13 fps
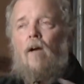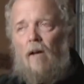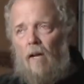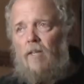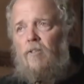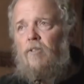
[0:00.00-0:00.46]

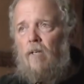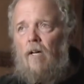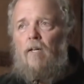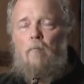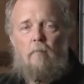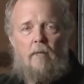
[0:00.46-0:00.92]
I actually
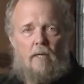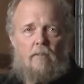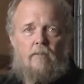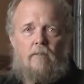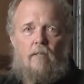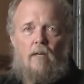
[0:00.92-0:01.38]
like a
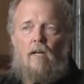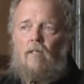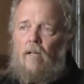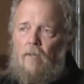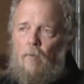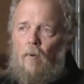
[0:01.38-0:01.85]
mix. I
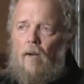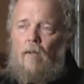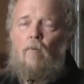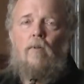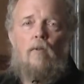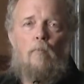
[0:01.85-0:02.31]
like
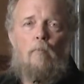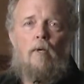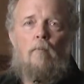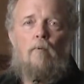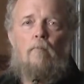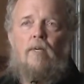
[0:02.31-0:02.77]
riding with other
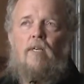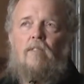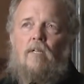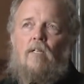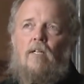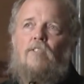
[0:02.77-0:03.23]
people because
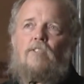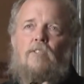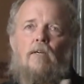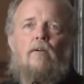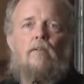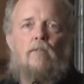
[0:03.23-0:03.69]
I like
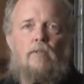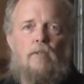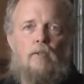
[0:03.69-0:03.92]
sharing those